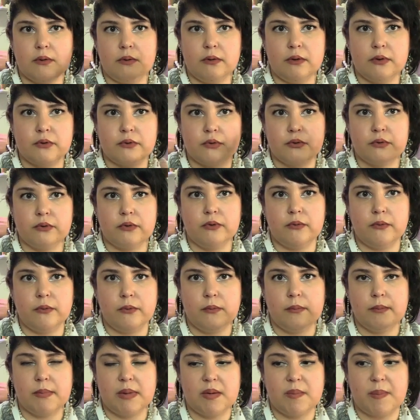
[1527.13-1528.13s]
look through
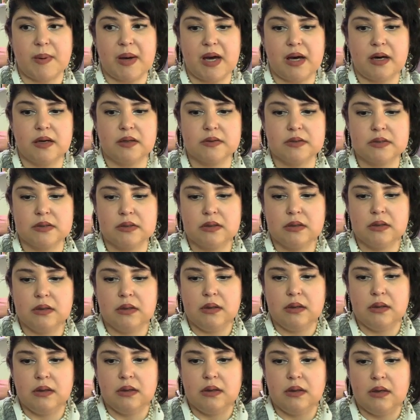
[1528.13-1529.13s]
my past
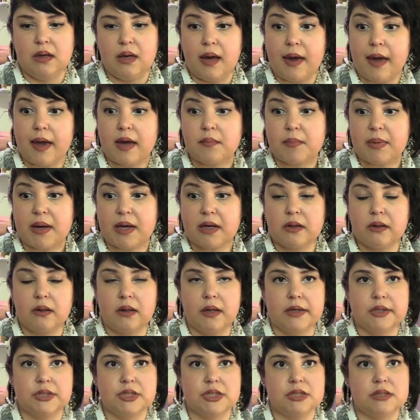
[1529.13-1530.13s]
handbag
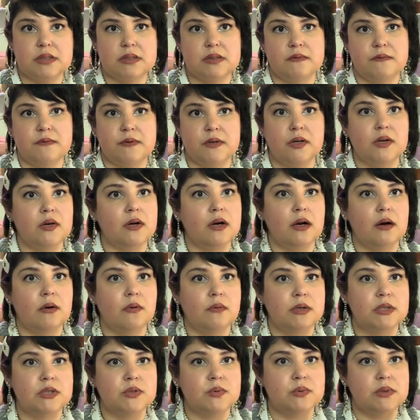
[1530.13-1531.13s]
collections and figure out
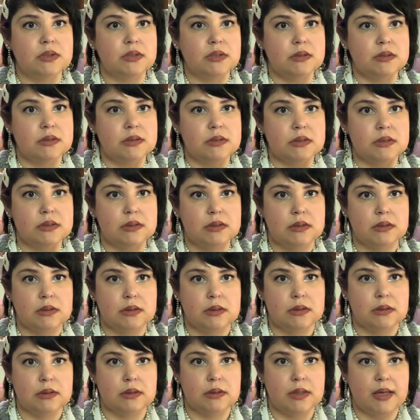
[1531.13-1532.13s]
which ones
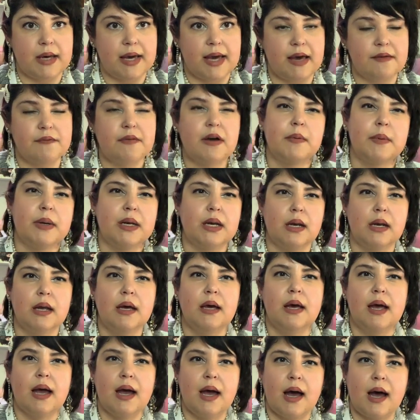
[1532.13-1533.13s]
I have. I mean,
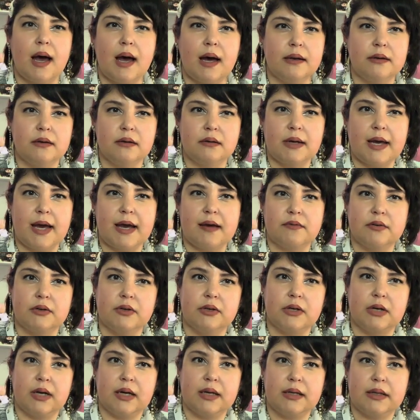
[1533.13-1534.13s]
I have a
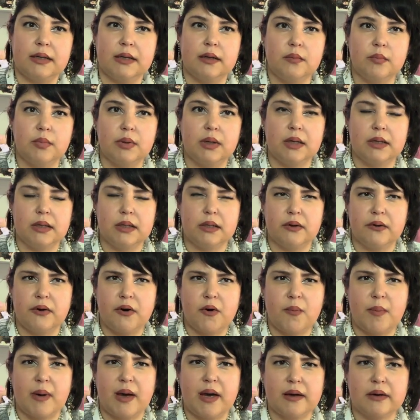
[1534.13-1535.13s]
good idea, but I need to
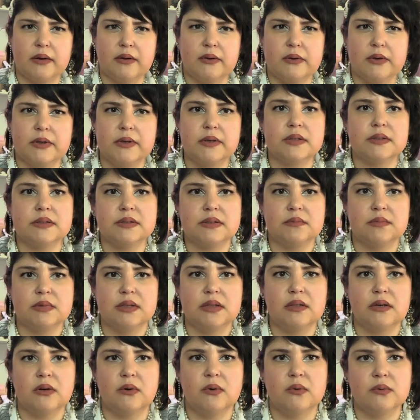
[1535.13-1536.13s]
go back and look at some
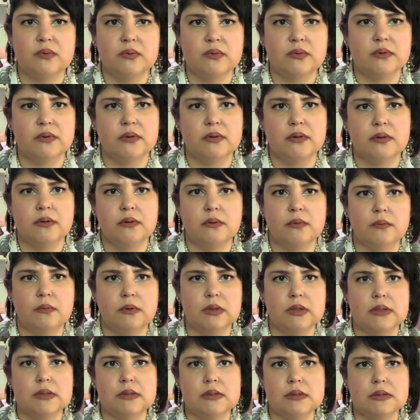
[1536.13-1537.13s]
of the older
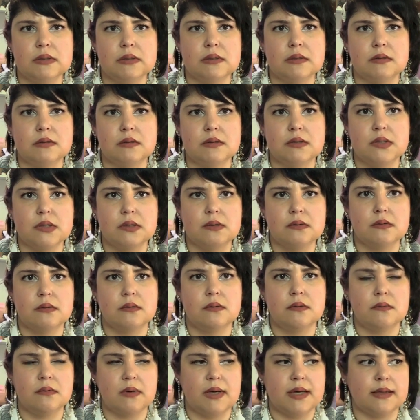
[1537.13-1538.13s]
ones so
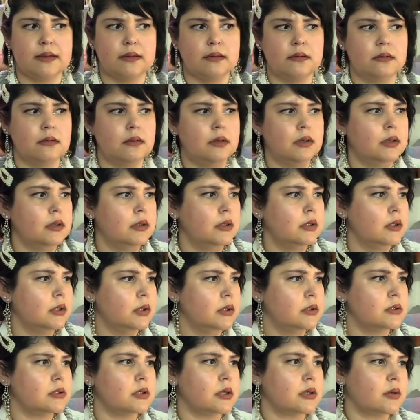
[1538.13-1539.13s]
I can
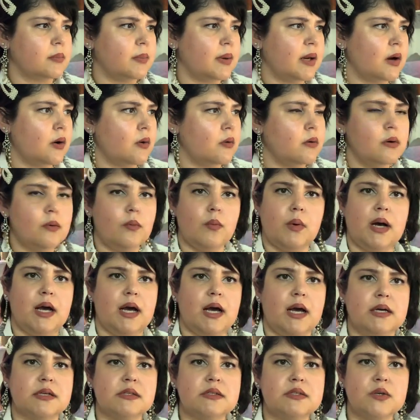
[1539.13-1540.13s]
talk about why
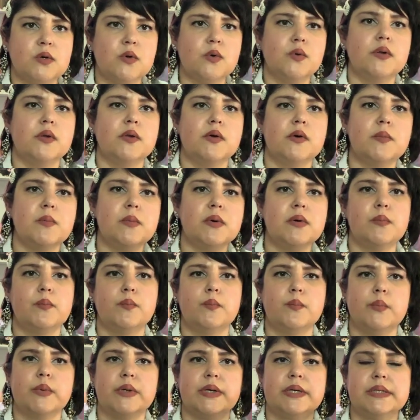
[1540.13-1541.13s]
I sold them.
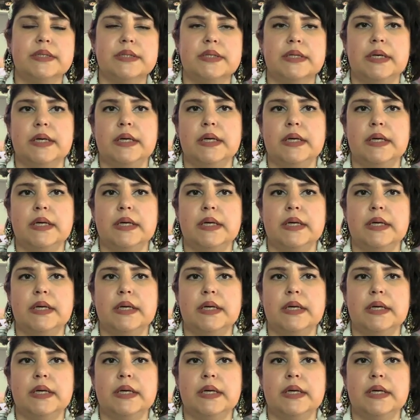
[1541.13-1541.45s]
But